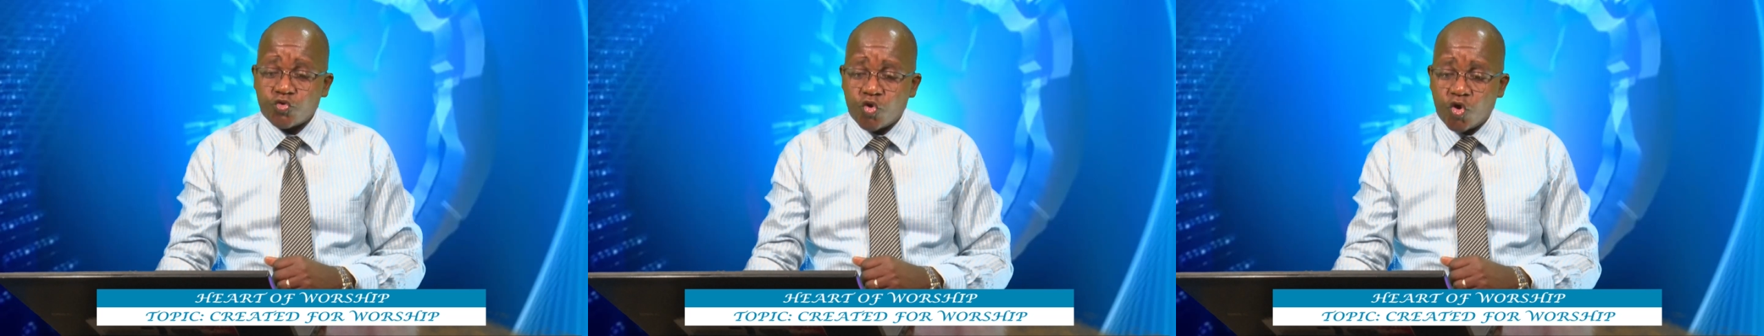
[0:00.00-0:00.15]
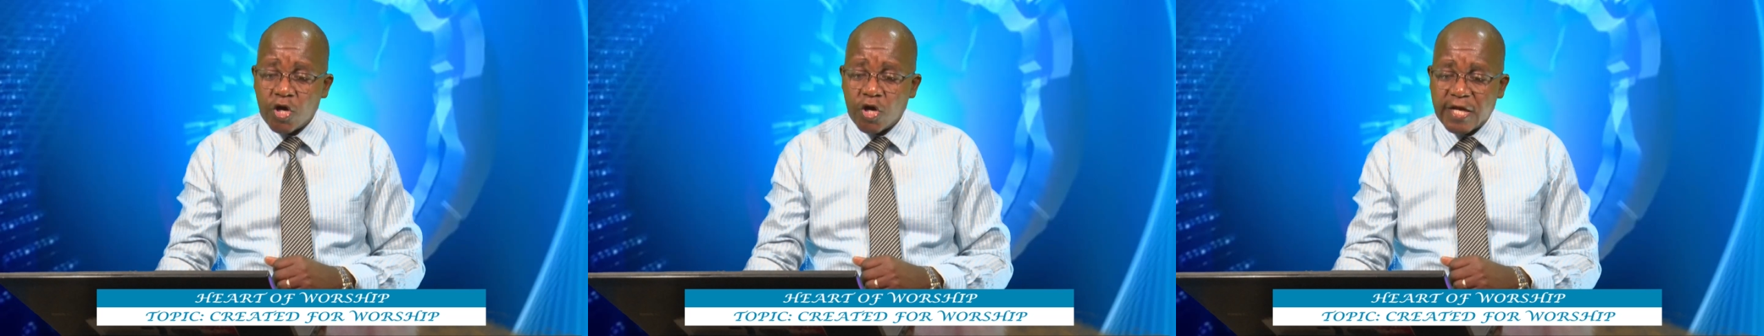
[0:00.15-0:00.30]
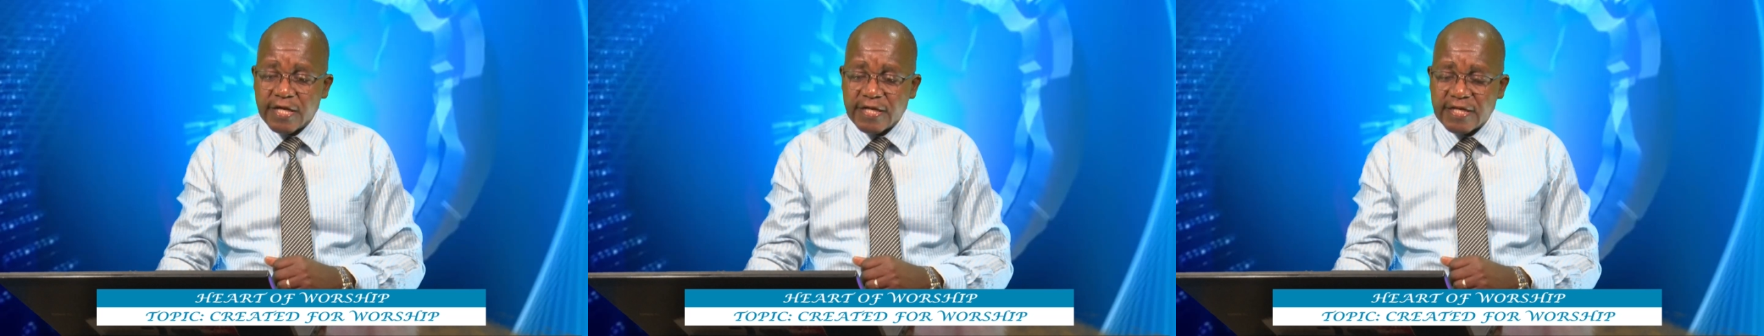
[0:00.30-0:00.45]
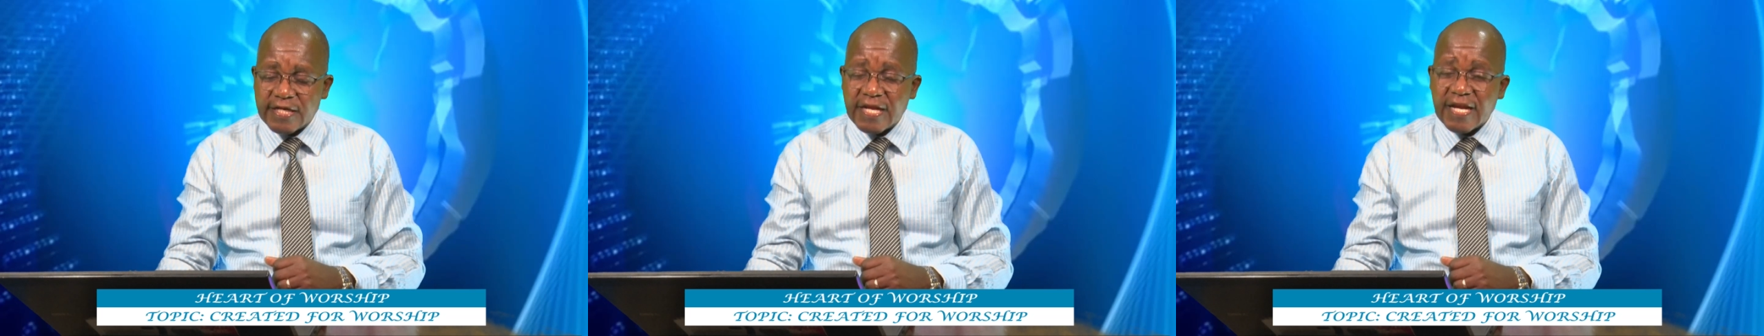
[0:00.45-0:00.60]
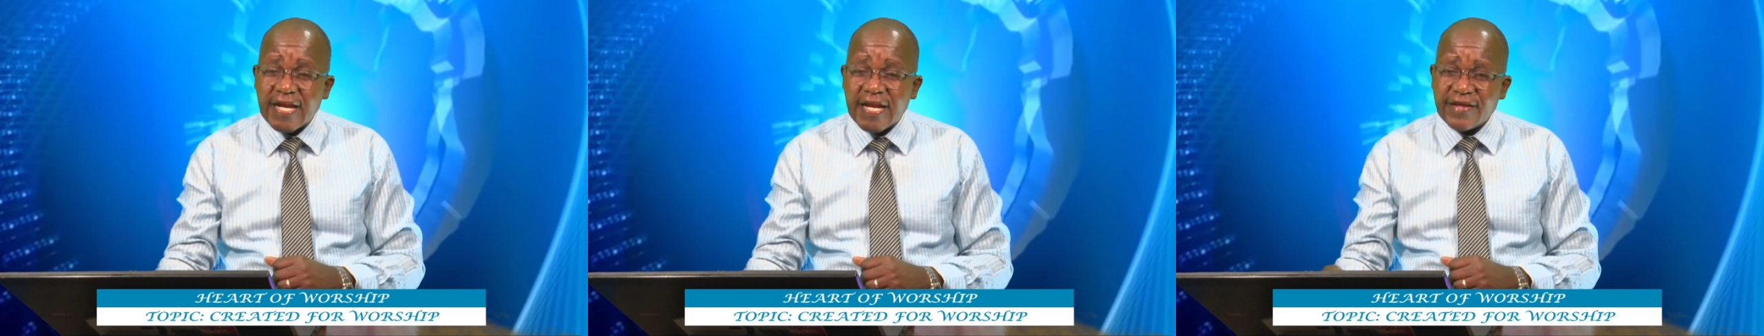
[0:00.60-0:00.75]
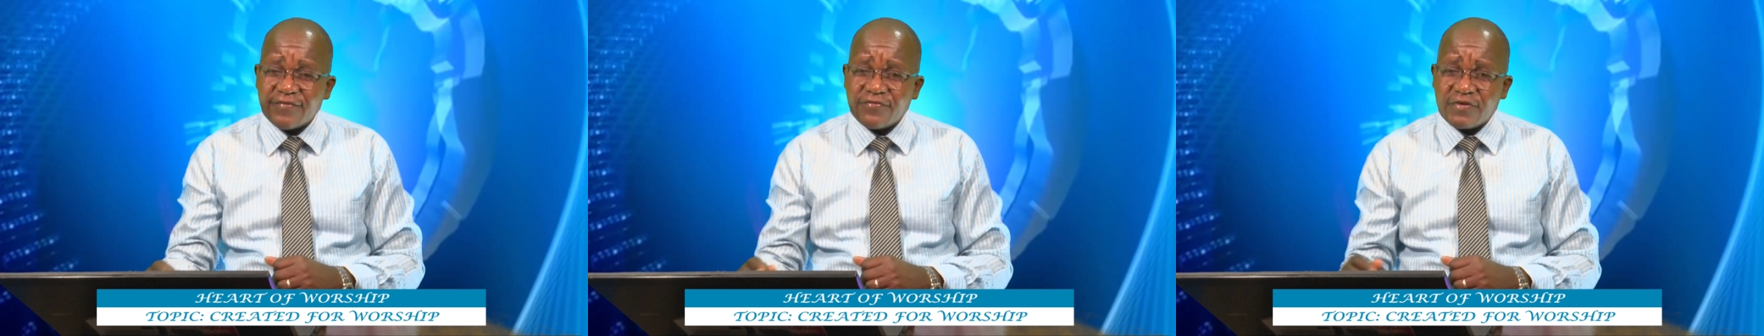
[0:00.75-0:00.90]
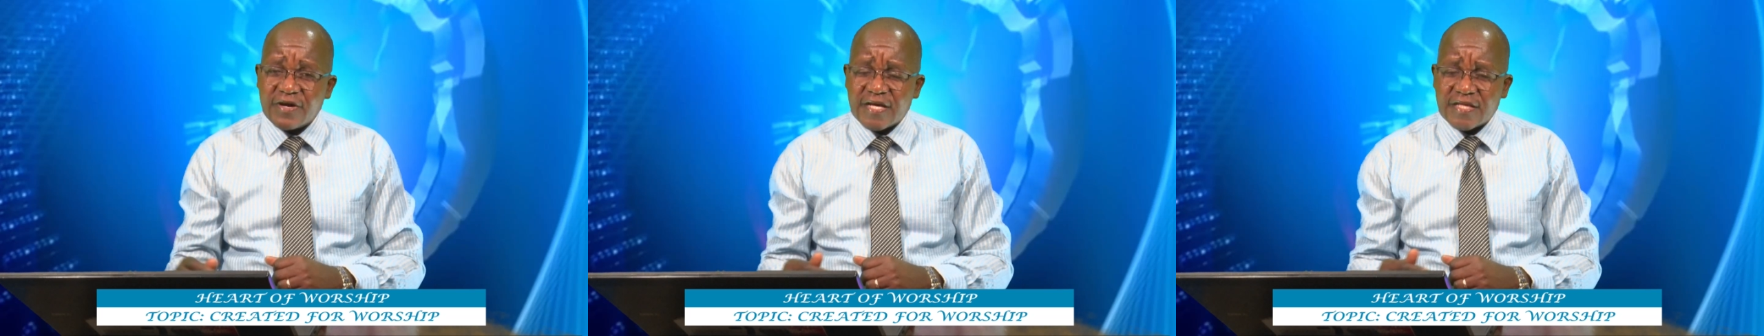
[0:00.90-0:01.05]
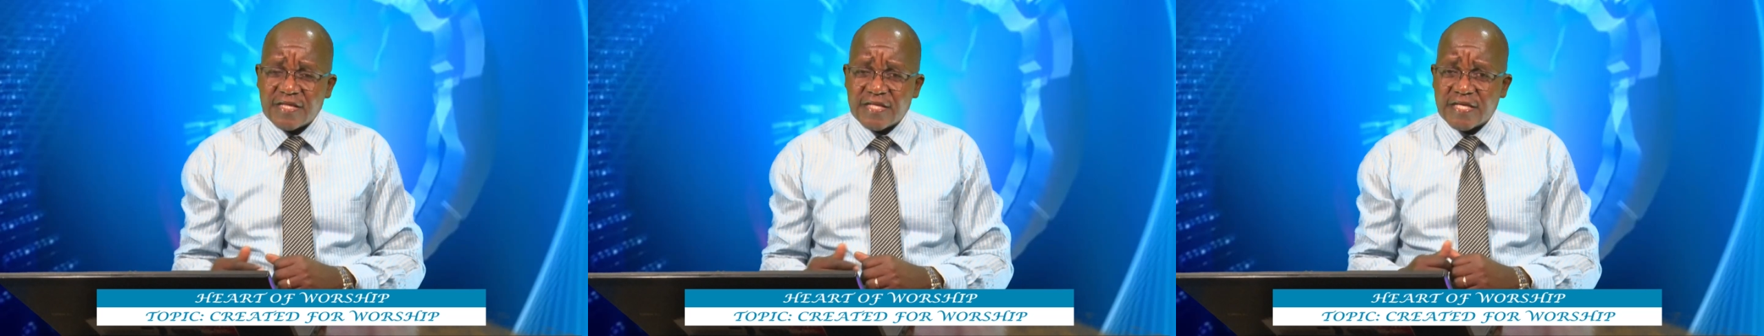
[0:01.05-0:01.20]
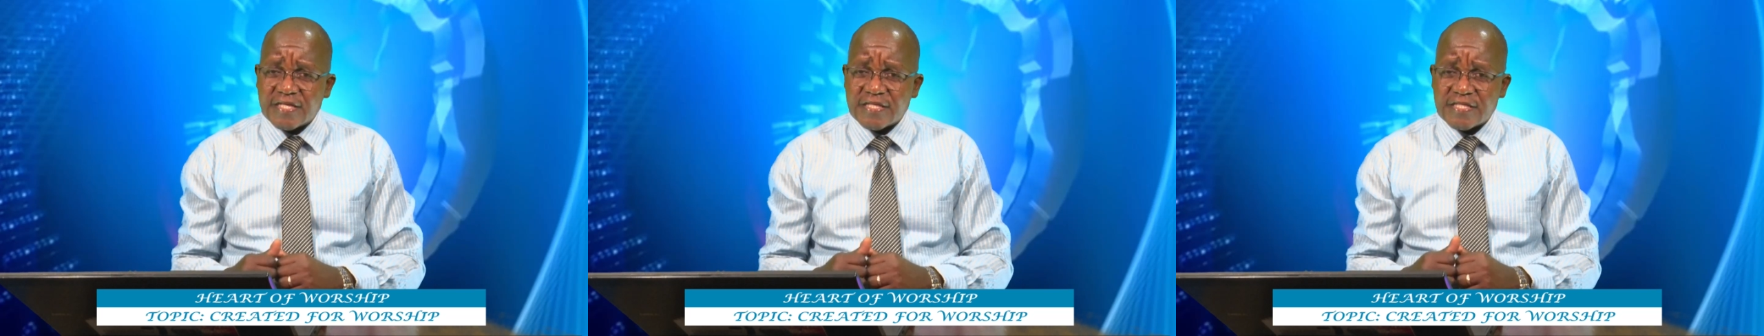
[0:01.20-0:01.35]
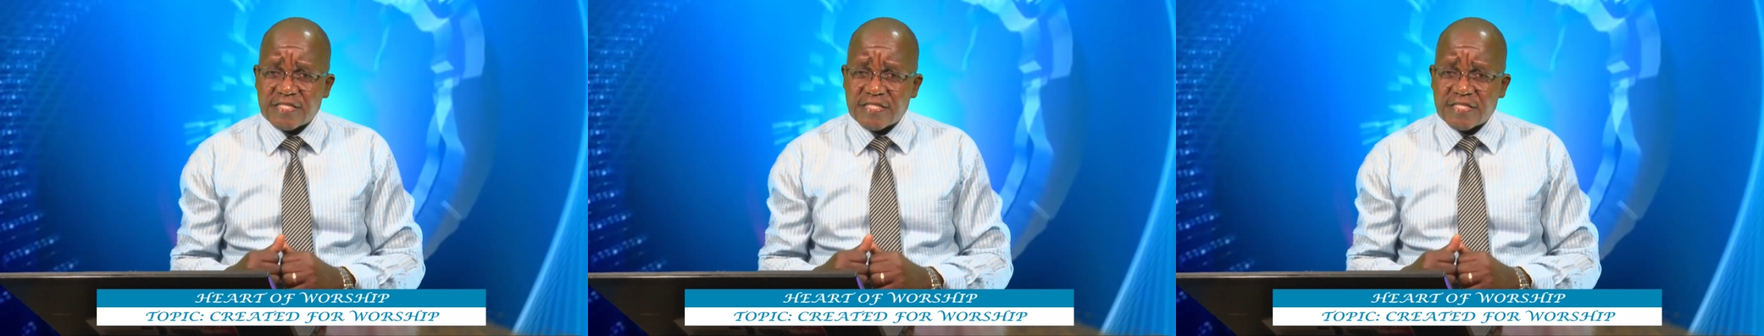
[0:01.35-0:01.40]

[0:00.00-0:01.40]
to go and deliver